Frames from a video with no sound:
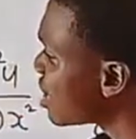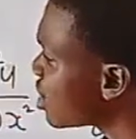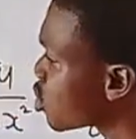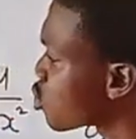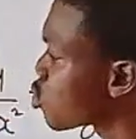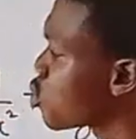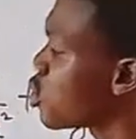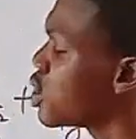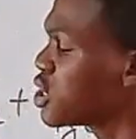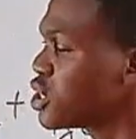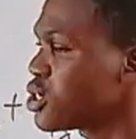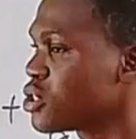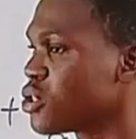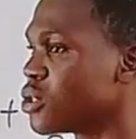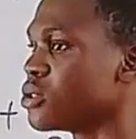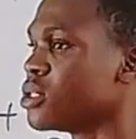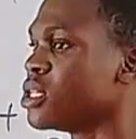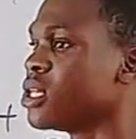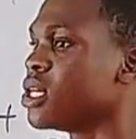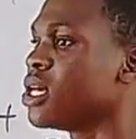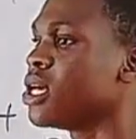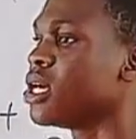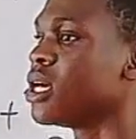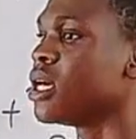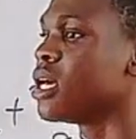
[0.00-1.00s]
this question,
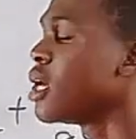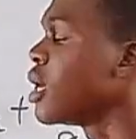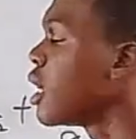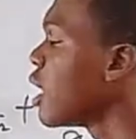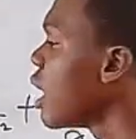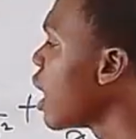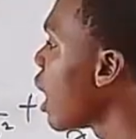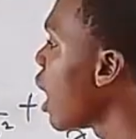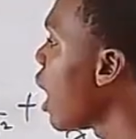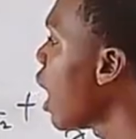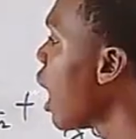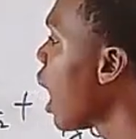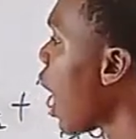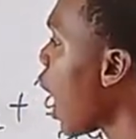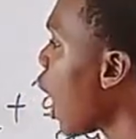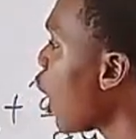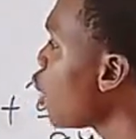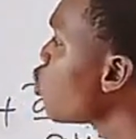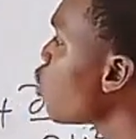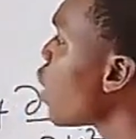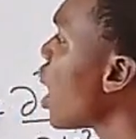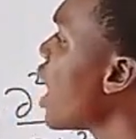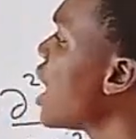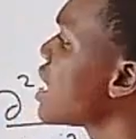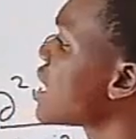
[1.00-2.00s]
how
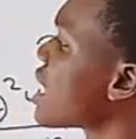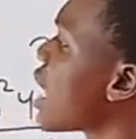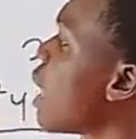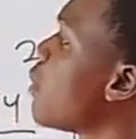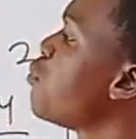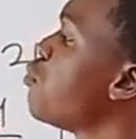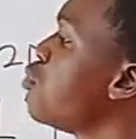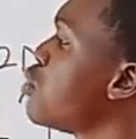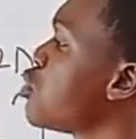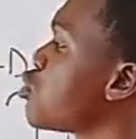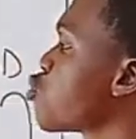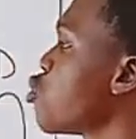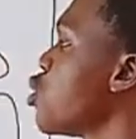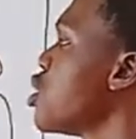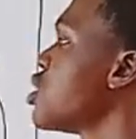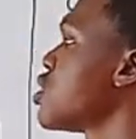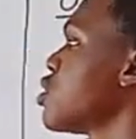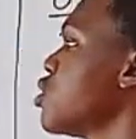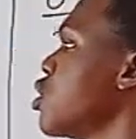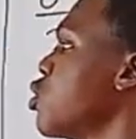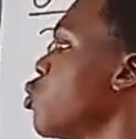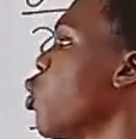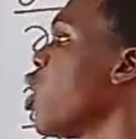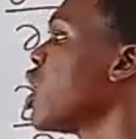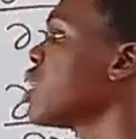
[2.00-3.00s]
do I interpret
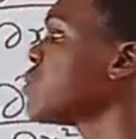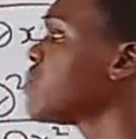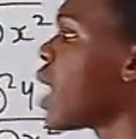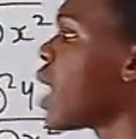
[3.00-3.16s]
question? What's